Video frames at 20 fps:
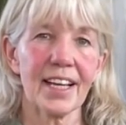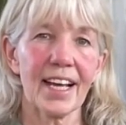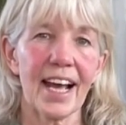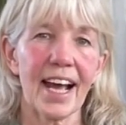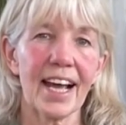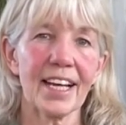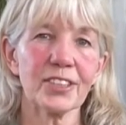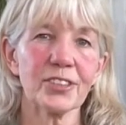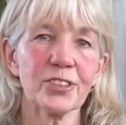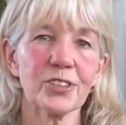
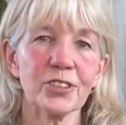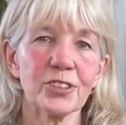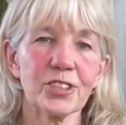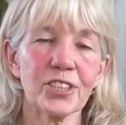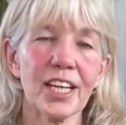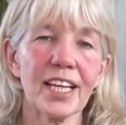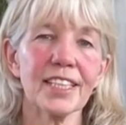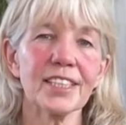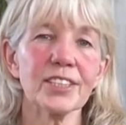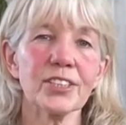and you're
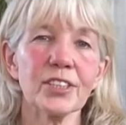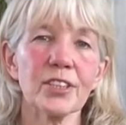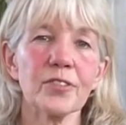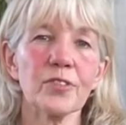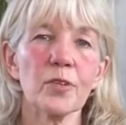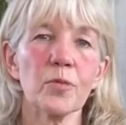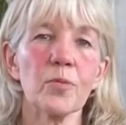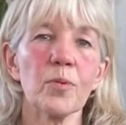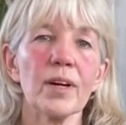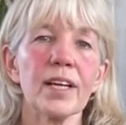changing
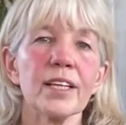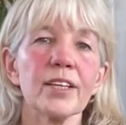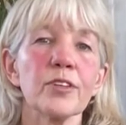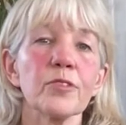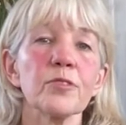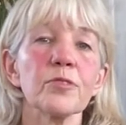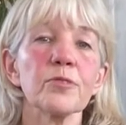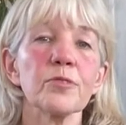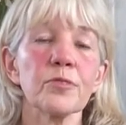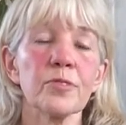the way you
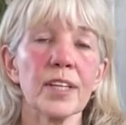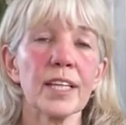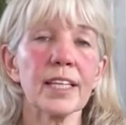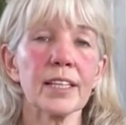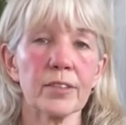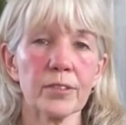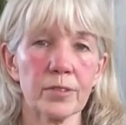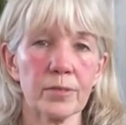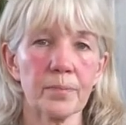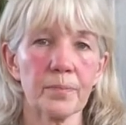
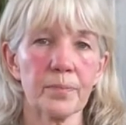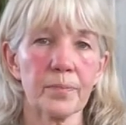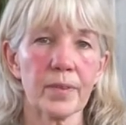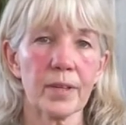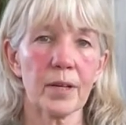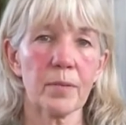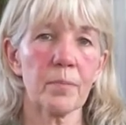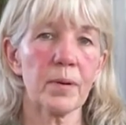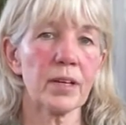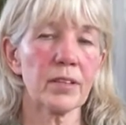feel
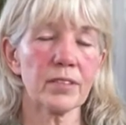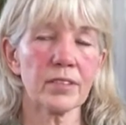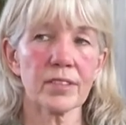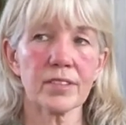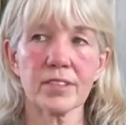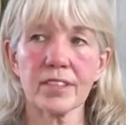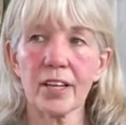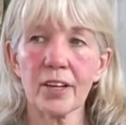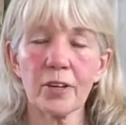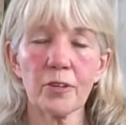about
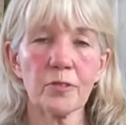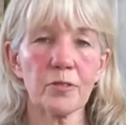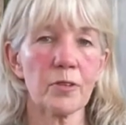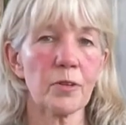yourself,